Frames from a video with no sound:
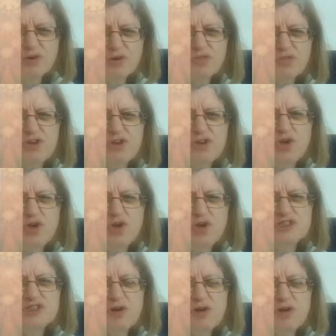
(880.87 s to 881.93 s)
Got the
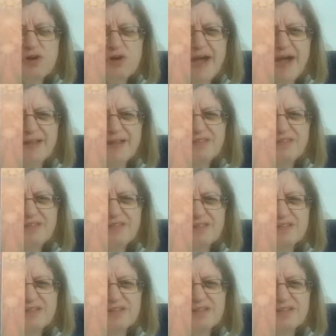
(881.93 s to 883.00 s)
knowledge of our
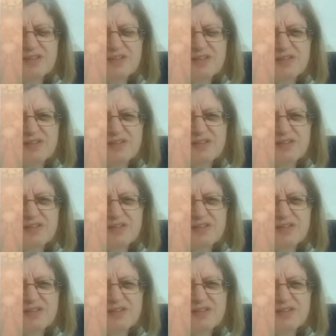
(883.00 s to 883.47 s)
ancestors, the